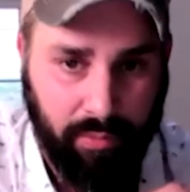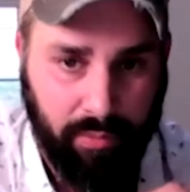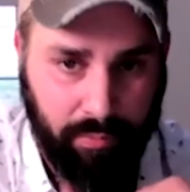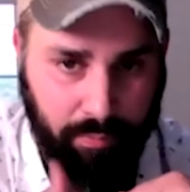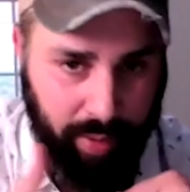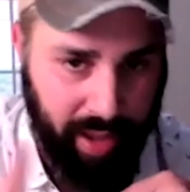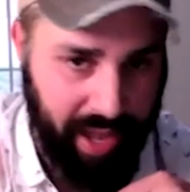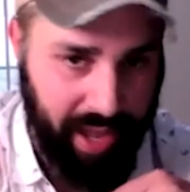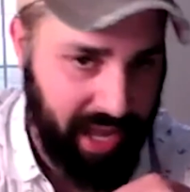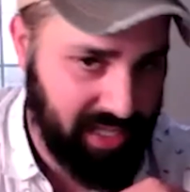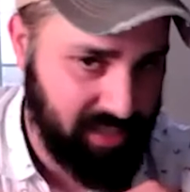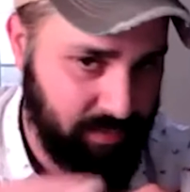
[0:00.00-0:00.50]

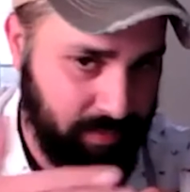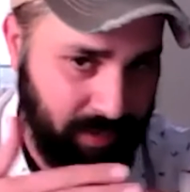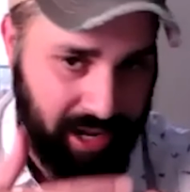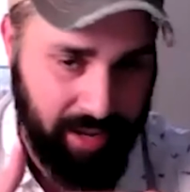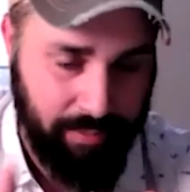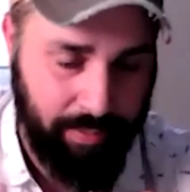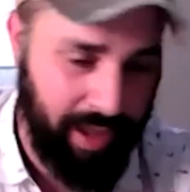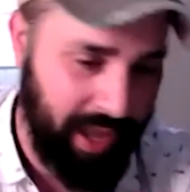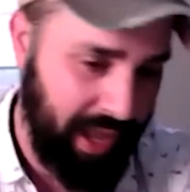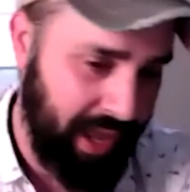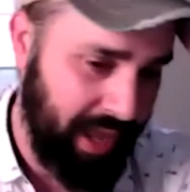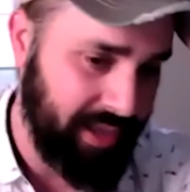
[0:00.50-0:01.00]
pass by
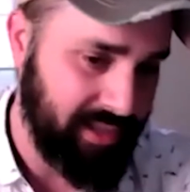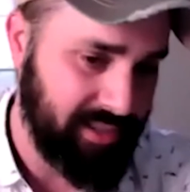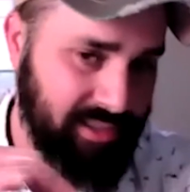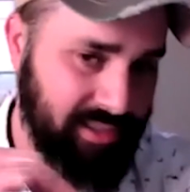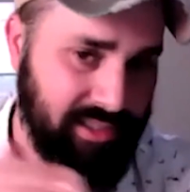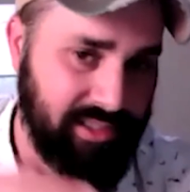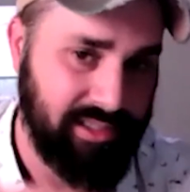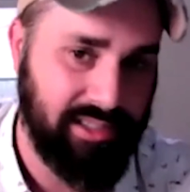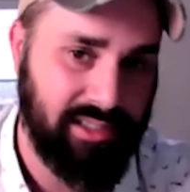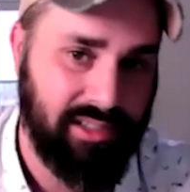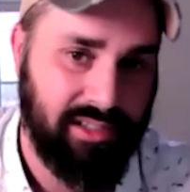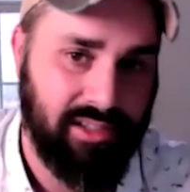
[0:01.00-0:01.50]

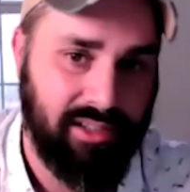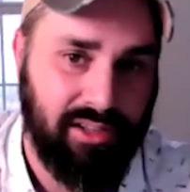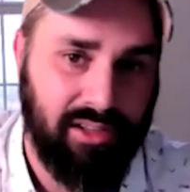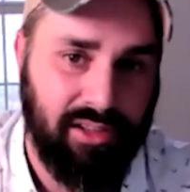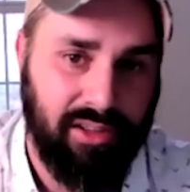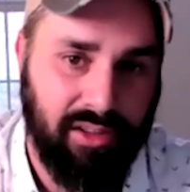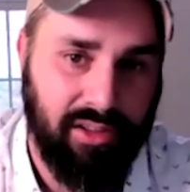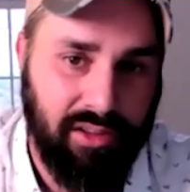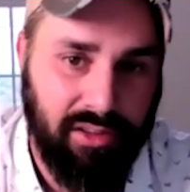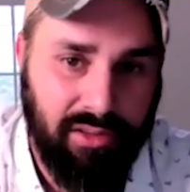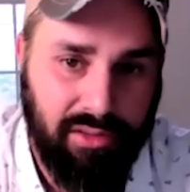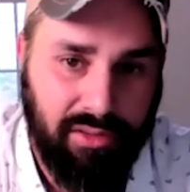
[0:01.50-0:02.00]
pass,
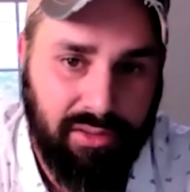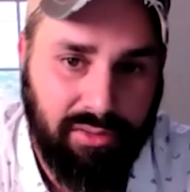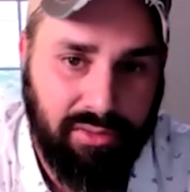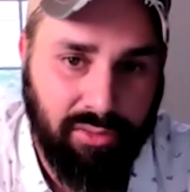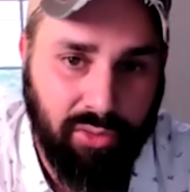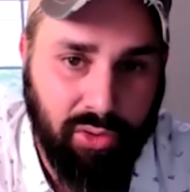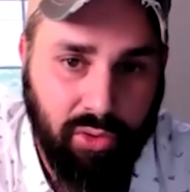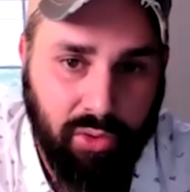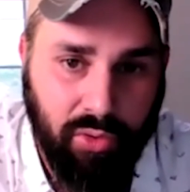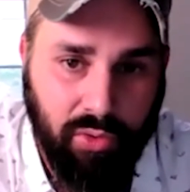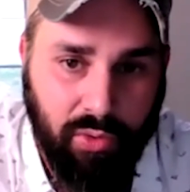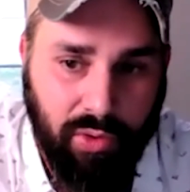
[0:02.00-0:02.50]

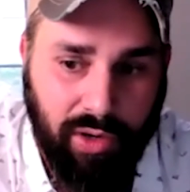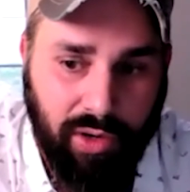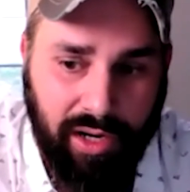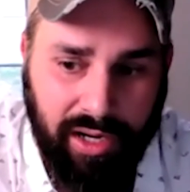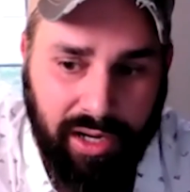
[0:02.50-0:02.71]
through